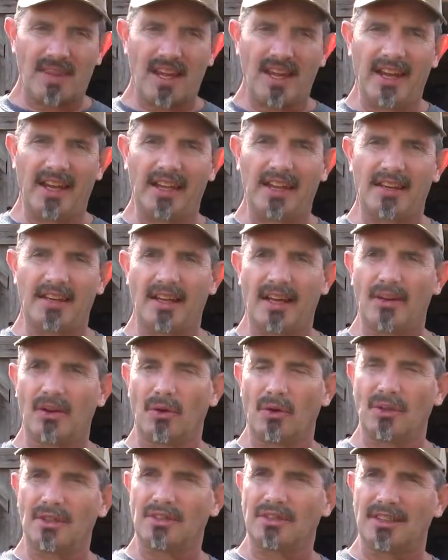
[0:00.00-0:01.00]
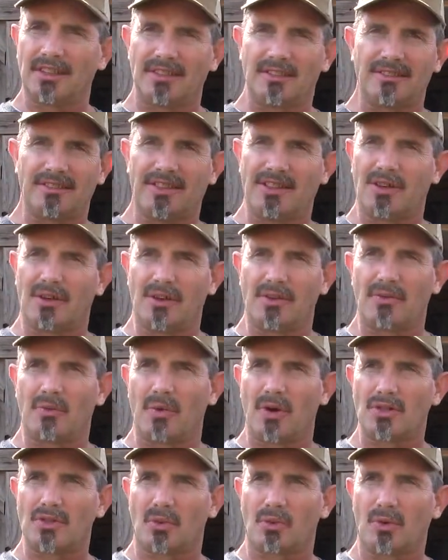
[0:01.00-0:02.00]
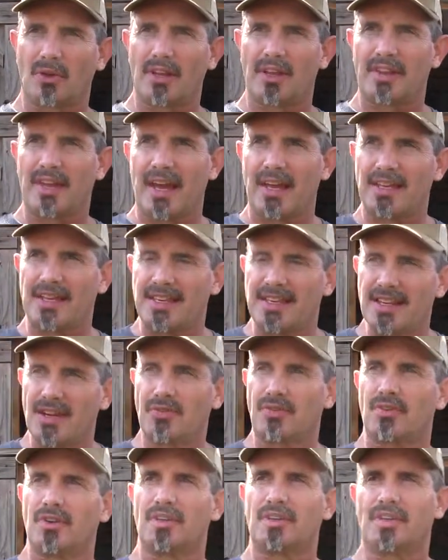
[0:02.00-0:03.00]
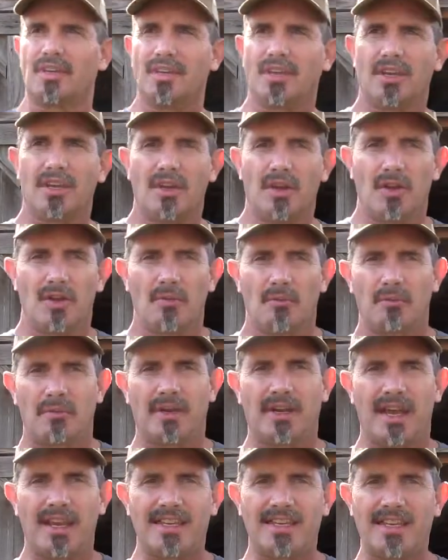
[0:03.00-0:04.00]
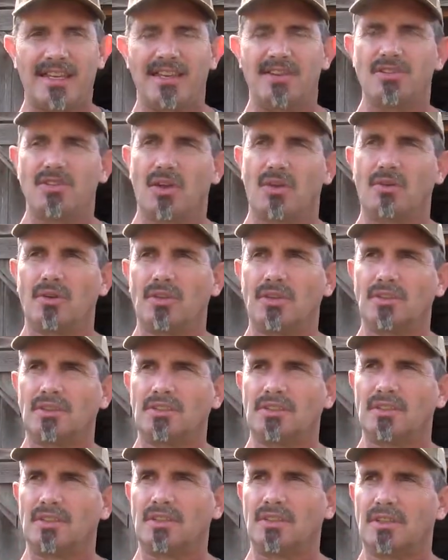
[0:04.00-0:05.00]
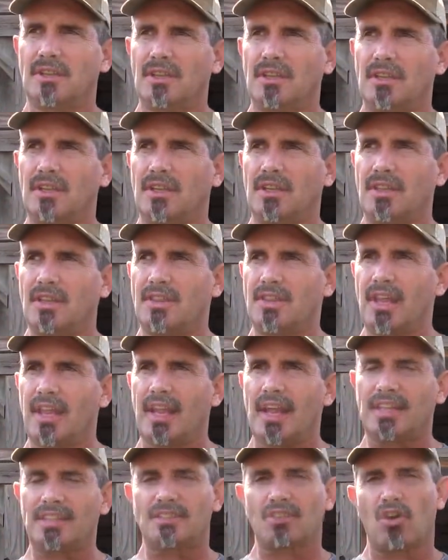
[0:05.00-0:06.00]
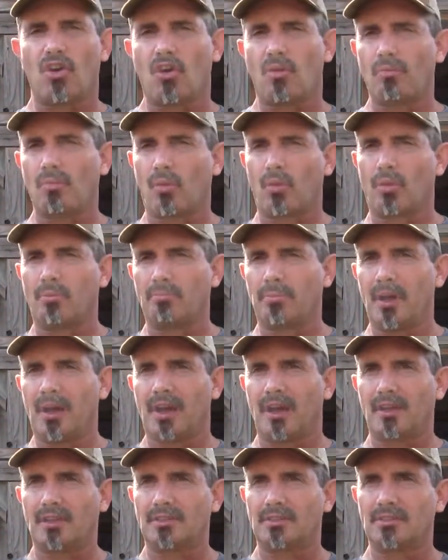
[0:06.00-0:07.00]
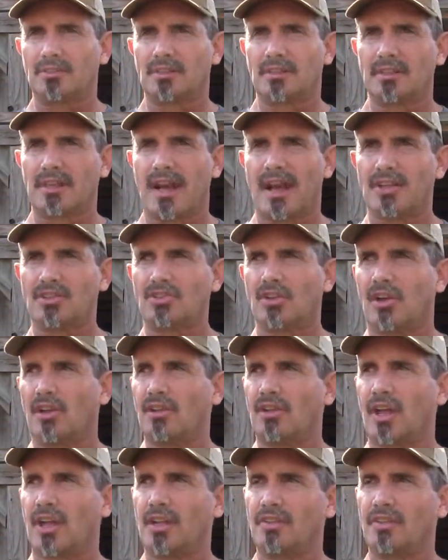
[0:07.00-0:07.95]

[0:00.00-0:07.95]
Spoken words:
and I noticed that, it wasn't really that different. But I did notice that I saw more bucks. Now I saw a lot